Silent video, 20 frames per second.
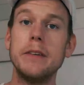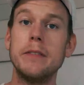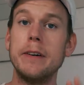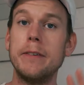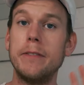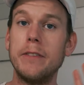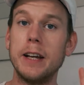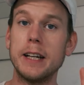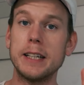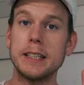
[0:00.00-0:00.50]

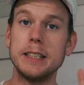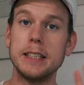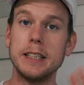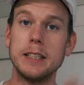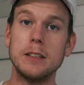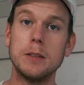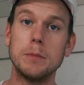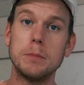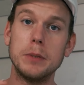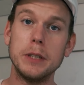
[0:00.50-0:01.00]
reflected
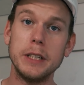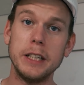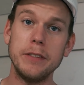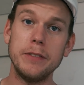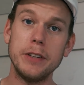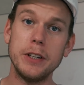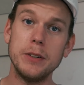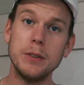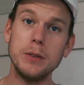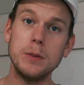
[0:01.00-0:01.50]
in the
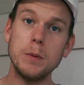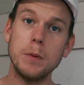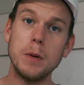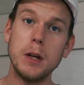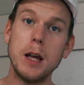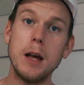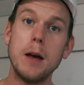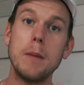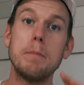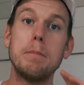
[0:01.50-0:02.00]
preview,
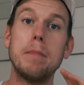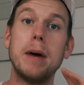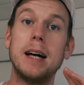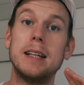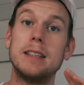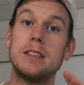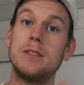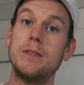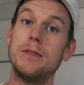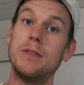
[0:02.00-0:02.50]

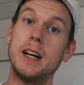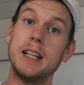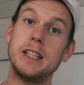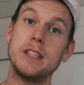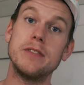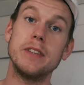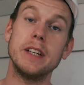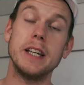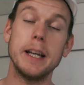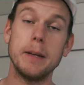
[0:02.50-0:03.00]
but
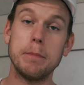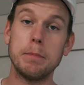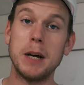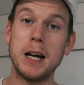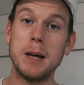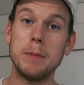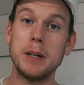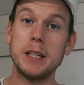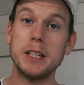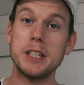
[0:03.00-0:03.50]
once we hit
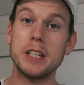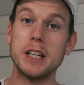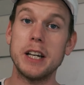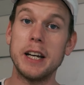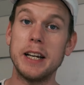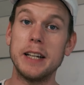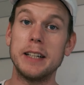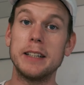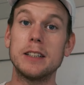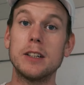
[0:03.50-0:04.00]
publish
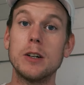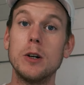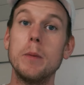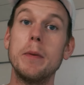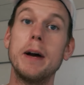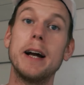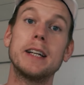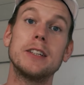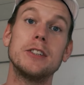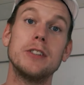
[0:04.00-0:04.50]
and go
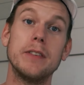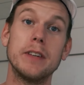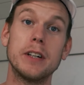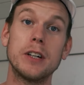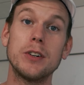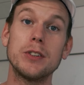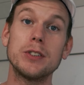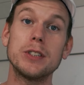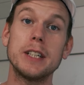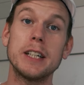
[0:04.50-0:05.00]
back to our
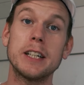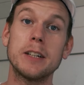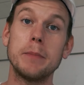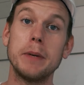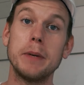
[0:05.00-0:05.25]
contact